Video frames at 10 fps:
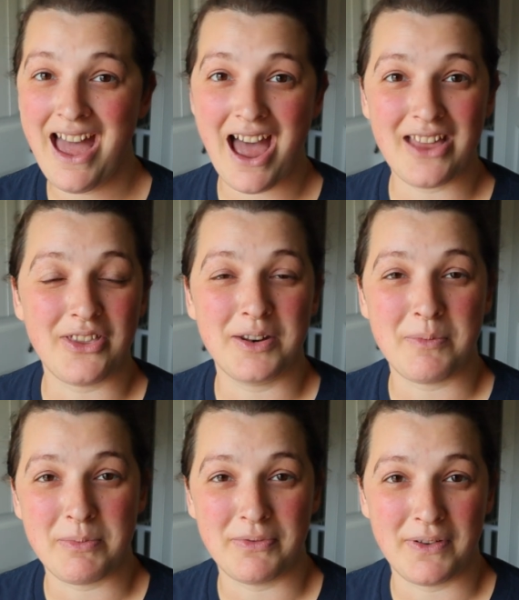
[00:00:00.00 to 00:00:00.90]
I thought it
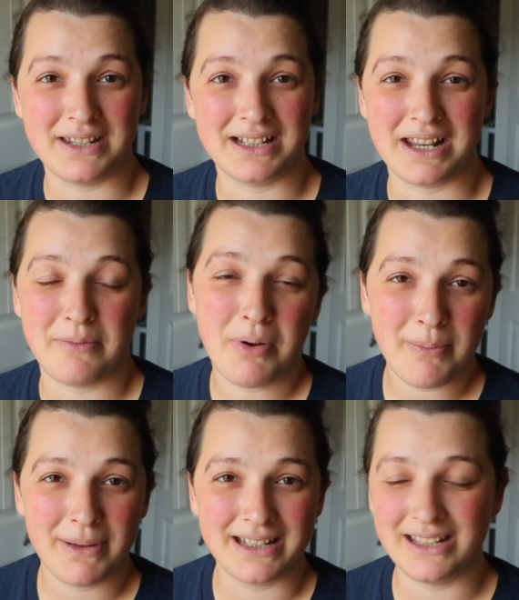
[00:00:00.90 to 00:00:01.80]
might be fun to kind of
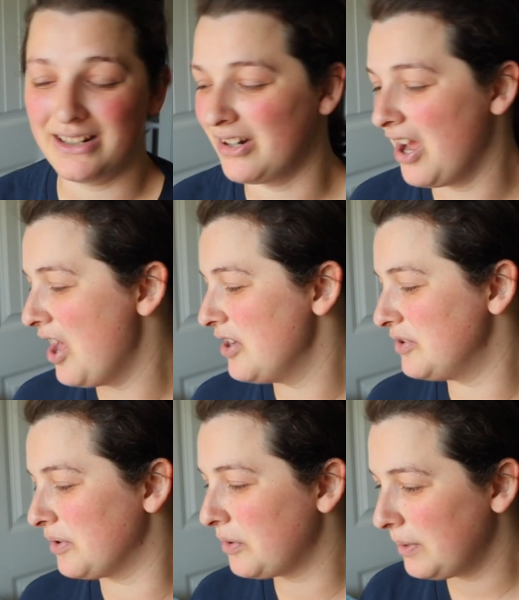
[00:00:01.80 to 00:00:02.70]
pop on here,
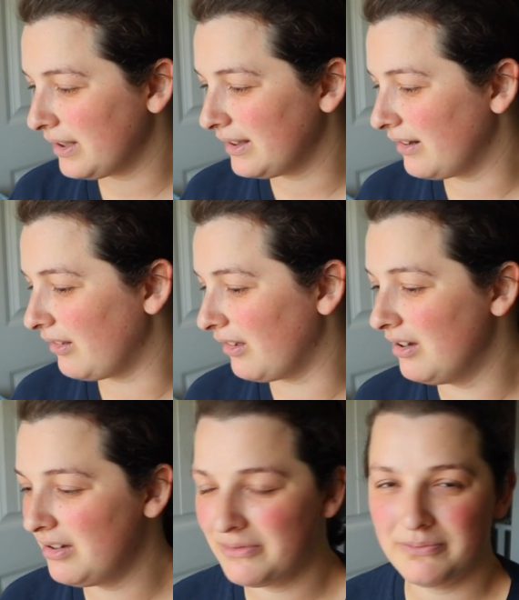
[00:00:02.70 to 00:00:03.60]
do a quick little
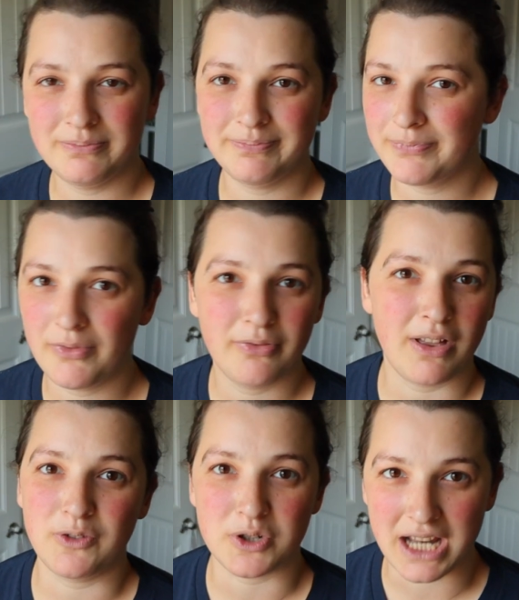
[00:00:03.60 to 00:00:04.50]

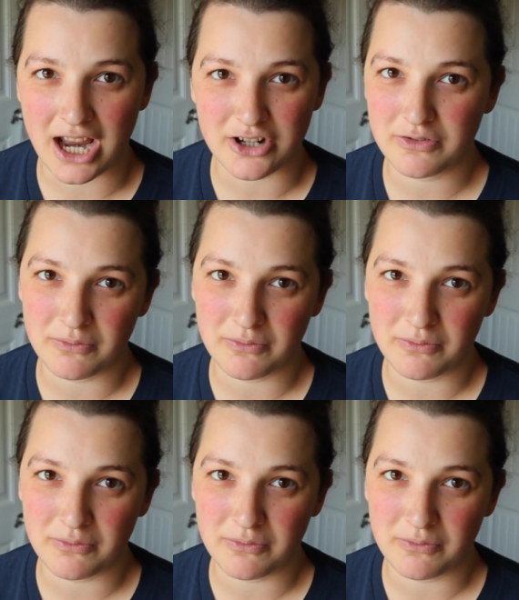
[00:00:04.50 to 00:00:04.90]
Fluff Your Stash